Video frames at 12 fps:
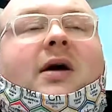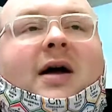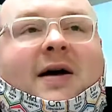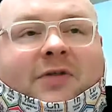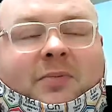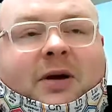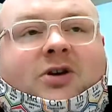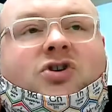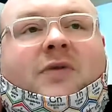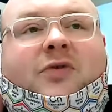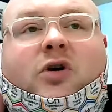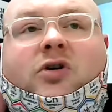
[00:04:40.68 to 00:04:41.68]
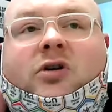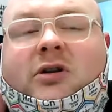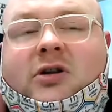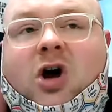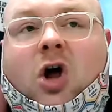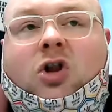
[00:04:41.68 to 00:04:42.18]
have the picture of your
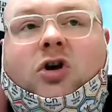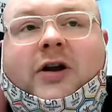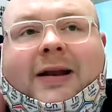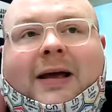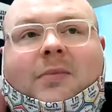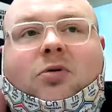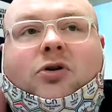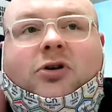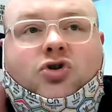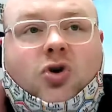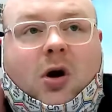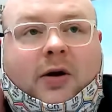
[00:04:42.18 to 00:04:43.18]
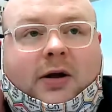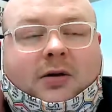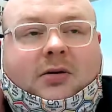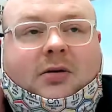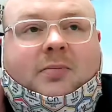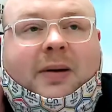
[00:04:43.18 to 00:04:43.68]
colored and labeled
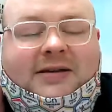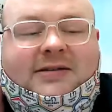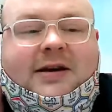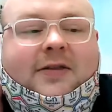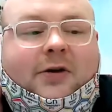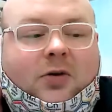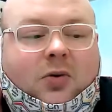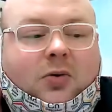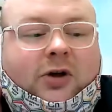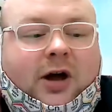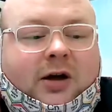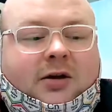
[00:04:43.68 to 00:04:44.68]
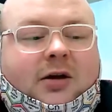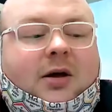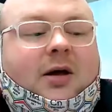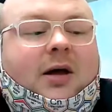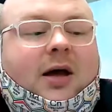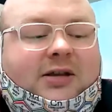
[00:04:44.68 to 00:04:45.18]
drawing pasted in the Google Doc,
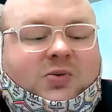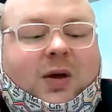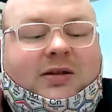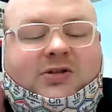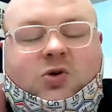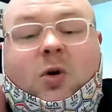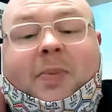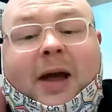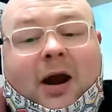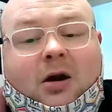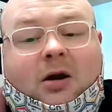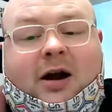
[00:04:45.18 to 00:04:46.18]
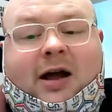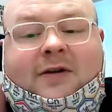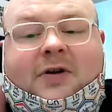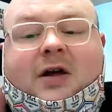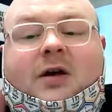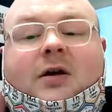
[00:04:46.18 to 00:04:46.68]
as well as your
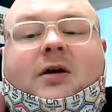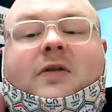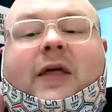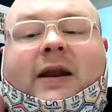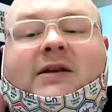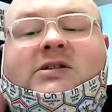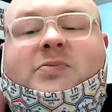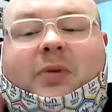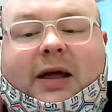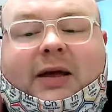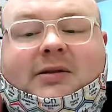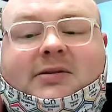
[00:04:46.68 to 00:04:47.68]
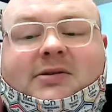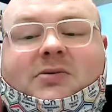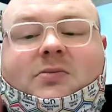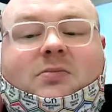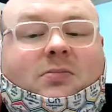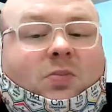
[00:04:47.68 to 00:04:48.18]
paragraph that explains
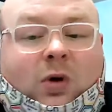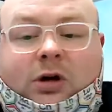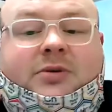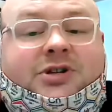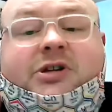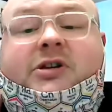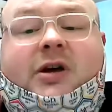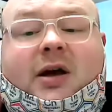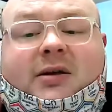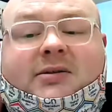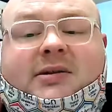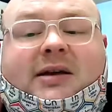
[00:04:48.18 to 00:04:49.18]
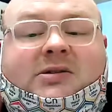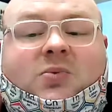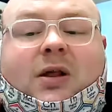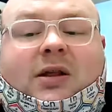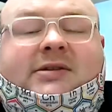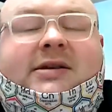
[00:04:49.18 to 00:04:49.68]
what your machine does, as
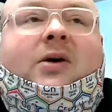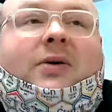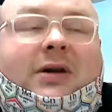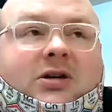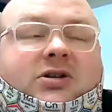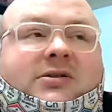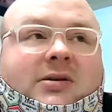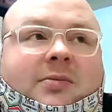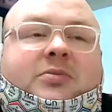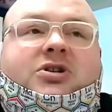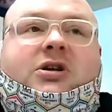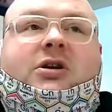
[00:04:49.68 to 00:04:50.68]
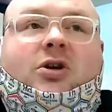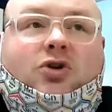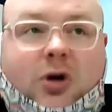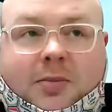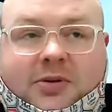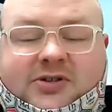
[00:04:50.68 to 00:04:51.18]
well as how each simple machine
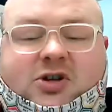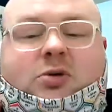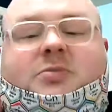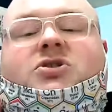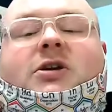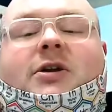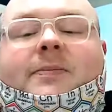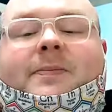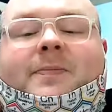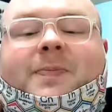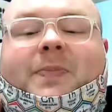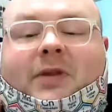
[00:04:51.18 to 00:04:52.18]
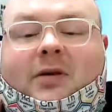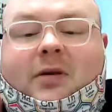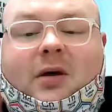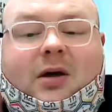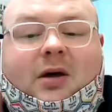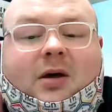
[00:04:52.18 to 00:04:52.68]
contributes to your machine.
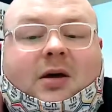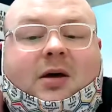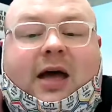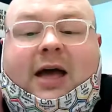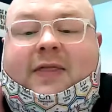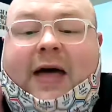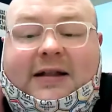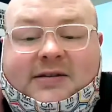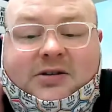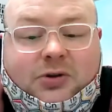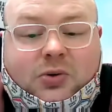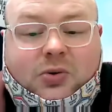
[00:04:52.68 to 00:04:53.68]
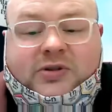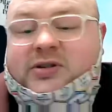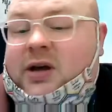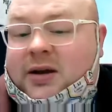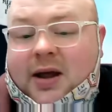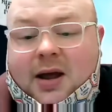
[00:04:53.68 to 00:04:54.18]
And that's due
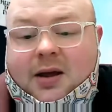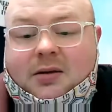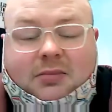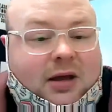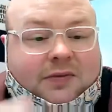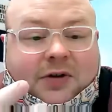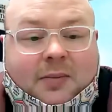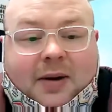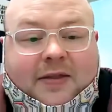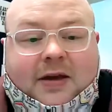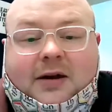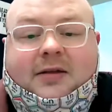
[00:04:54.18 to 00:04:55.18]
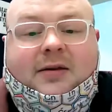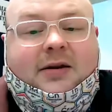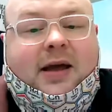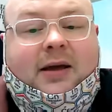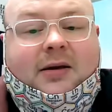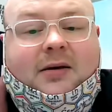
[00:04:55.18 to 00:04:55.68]
Sunday evening by the end of the
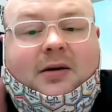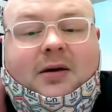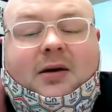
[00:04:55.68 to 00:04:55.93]
day.